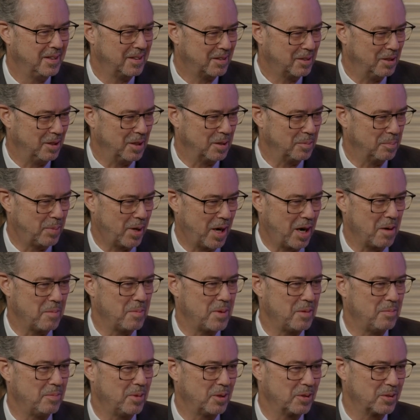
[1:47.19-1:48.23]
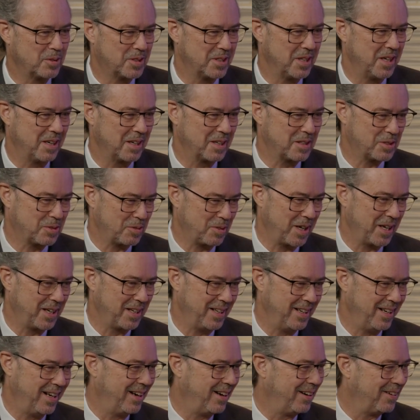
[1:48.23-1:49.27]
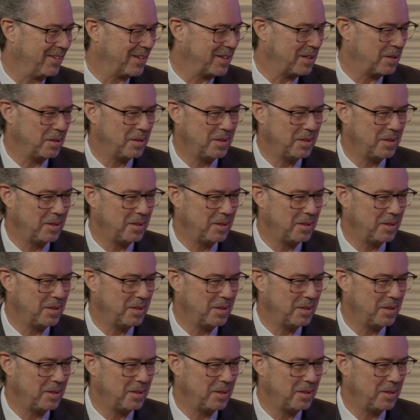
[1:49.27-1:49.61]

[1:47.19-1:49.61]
called Barbie Botox right now.